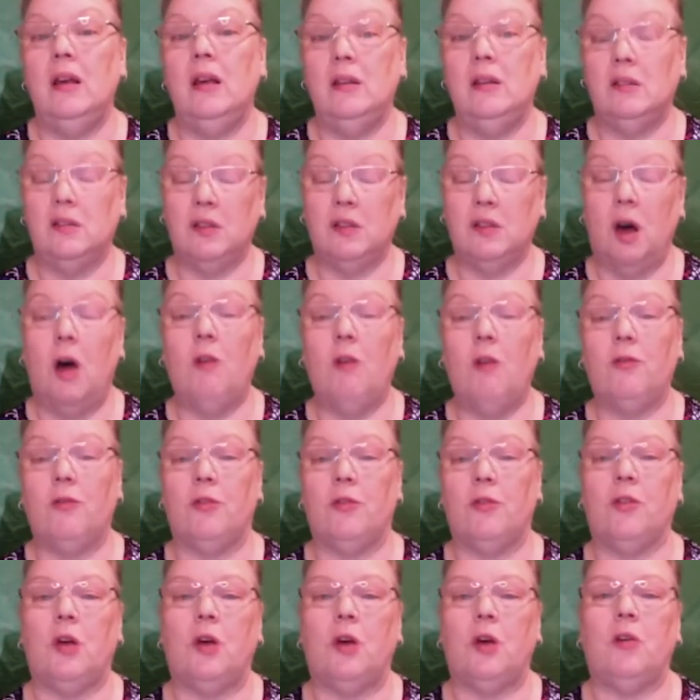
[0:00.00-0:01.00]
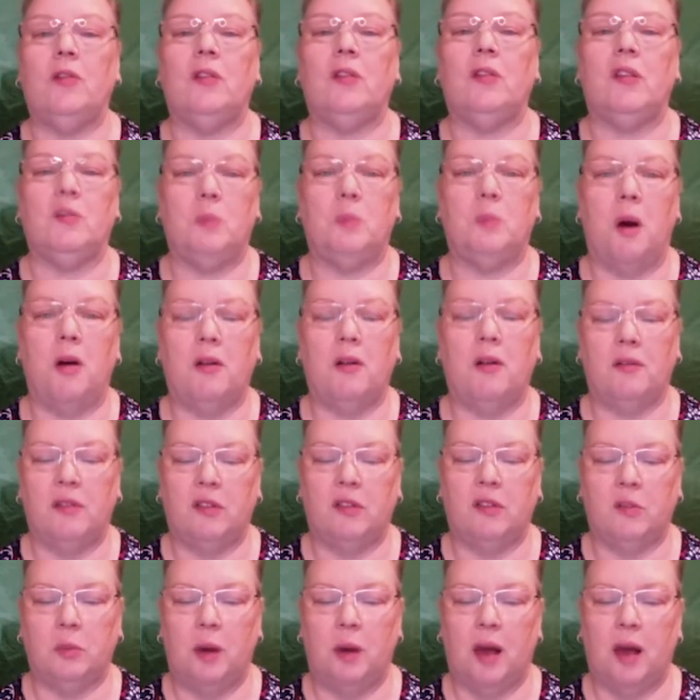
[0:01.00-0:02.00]
solve for those as part of
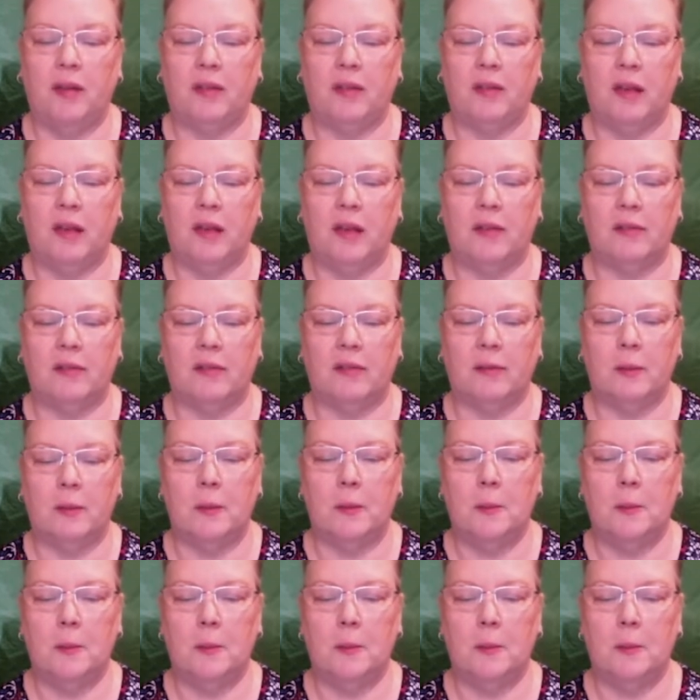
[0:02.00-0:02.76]
this process.